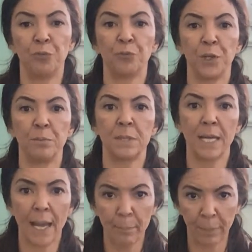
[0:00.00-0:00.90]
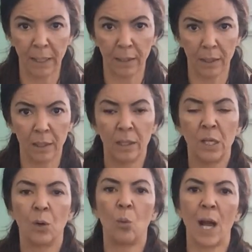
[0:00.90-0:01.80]
freedom tapping.
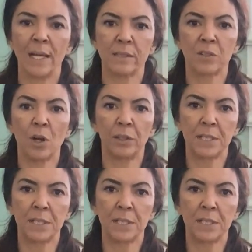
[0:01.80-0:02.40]
why it's called